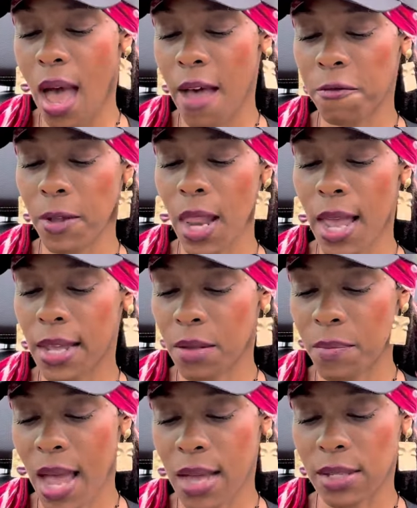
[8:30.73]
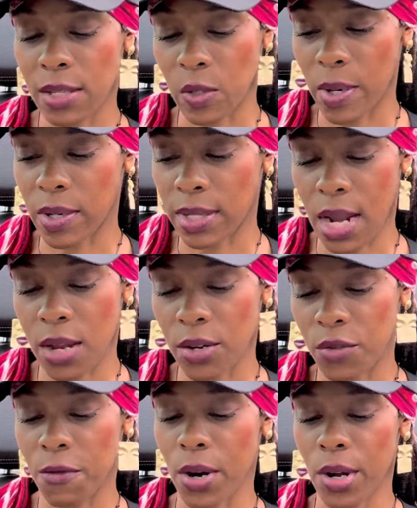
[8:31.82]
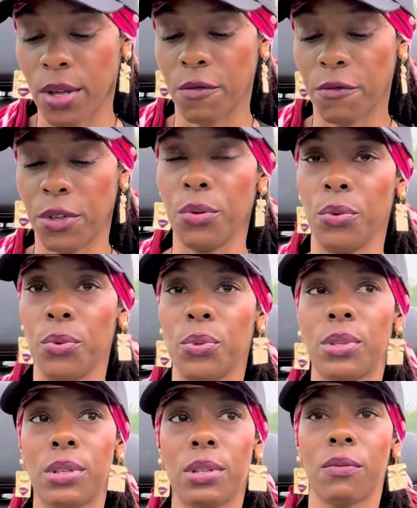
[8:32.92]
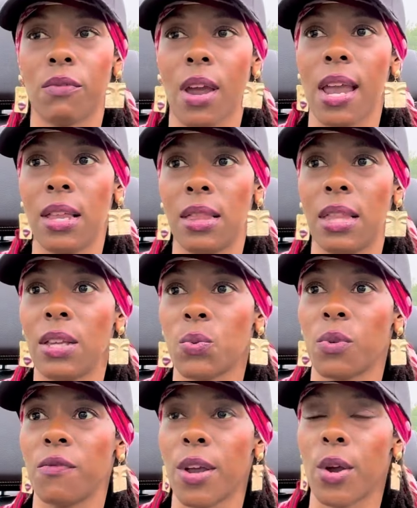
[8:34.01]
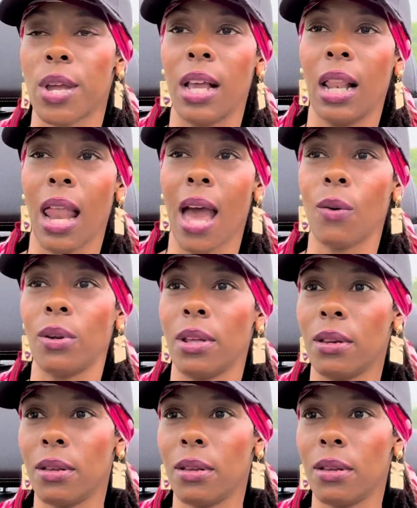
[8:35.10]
I feel like in the past, this person had you very confused, right? Things were very clouded.